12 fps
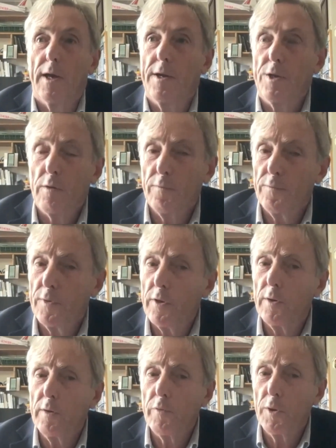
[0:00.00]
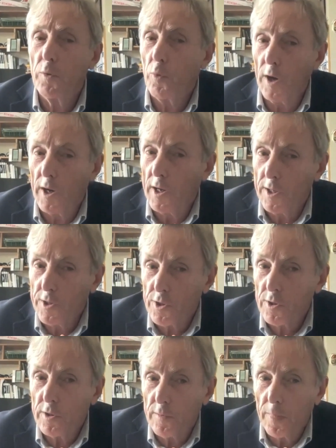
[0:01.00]
And it's a very, very
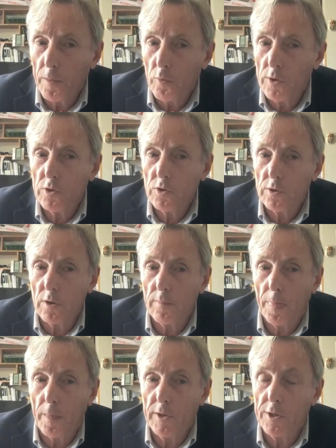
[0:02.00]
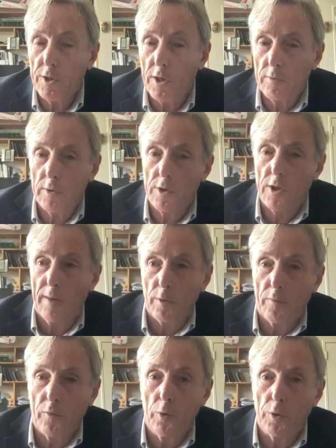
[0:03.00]
wise question. I mean, his other
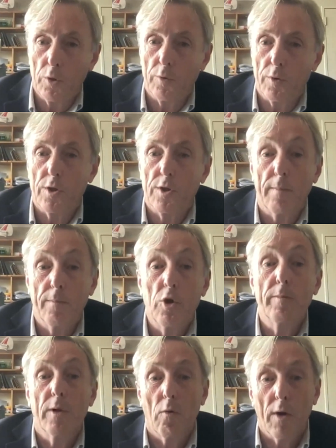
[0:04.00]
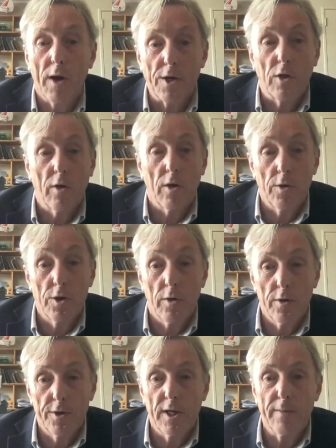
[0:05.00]
example, of course, was some human rights go
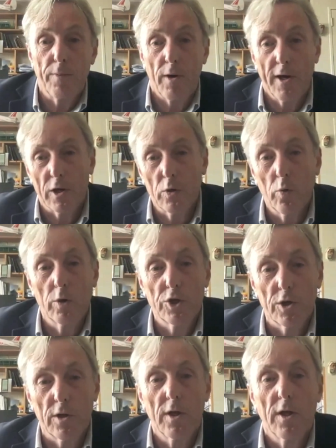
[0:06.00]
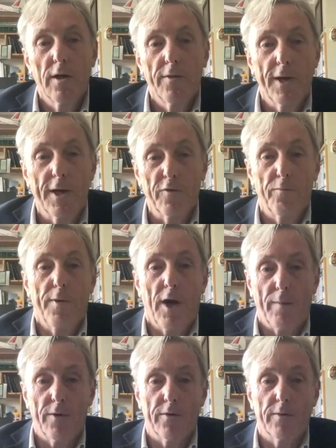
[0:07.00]
so deep, like torture, that if
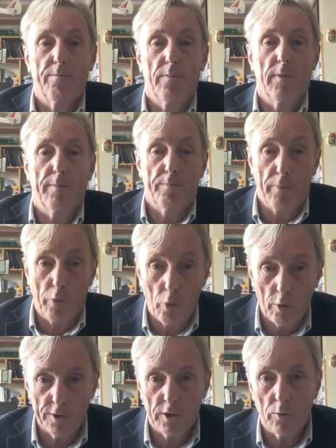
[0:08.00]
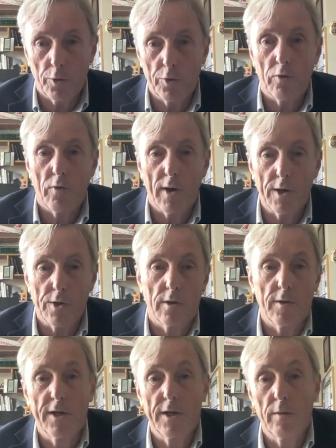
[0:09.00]
Parliament purported to authorize
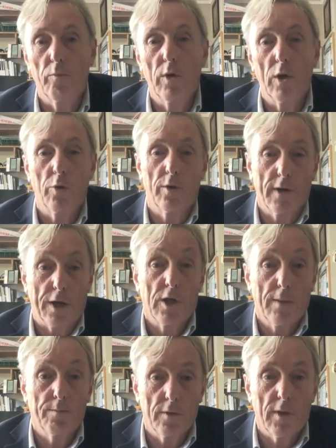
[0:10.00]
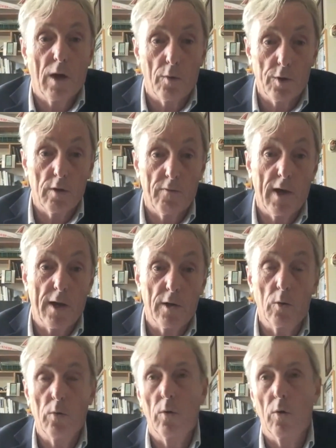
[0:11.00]
it, then we couldn't accept that that was a
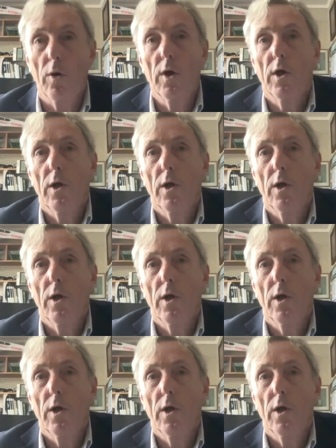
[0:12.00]
valid law.